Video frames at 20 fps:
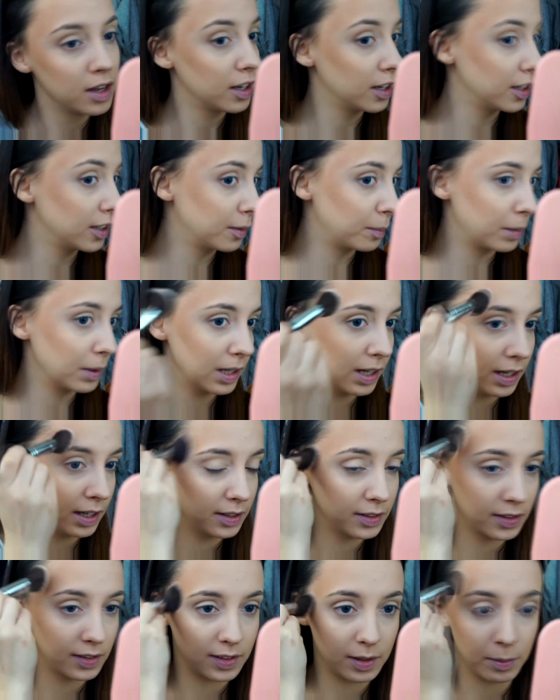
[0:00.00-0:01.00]
It
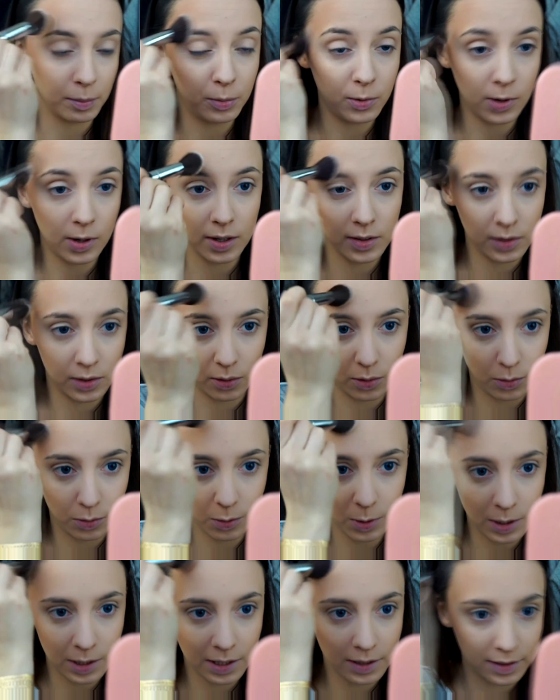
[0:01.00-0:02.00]
blends the bronzer
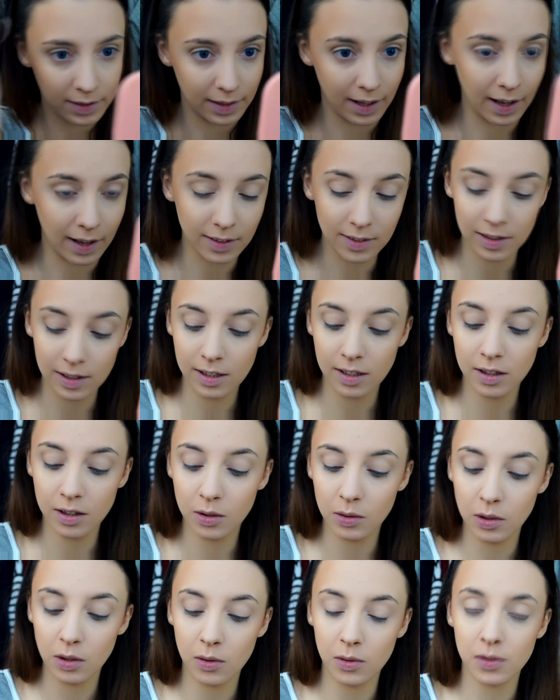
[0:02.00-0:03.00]
really nicely
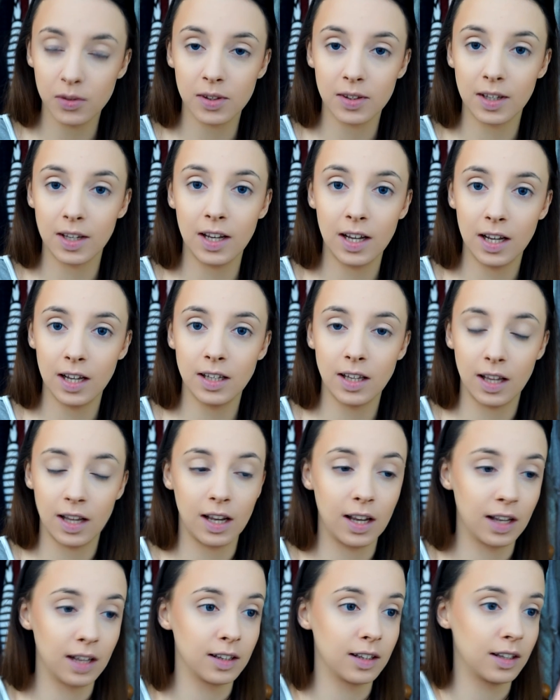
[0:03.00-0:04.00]
into your skin,
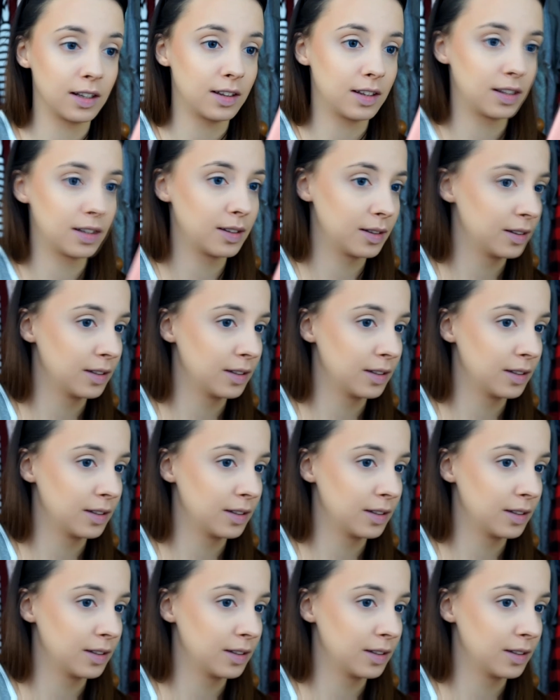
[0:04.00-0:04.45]
and it